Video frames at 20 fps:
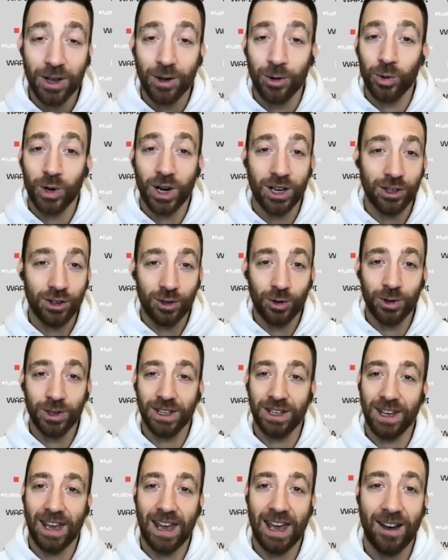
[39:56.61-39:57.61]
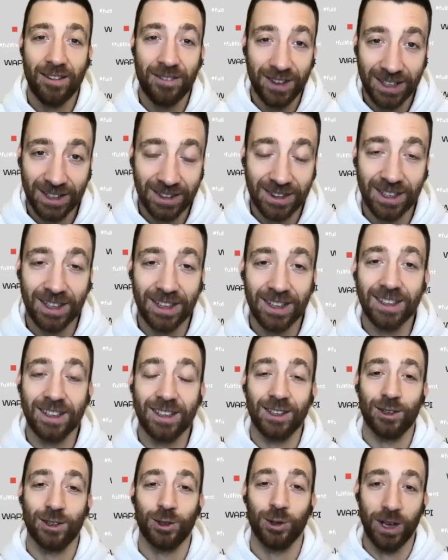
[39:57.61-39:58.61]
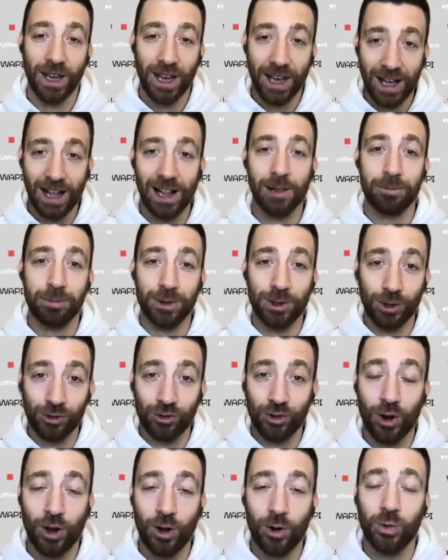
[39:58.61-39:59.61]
We're doing everything to help you grow.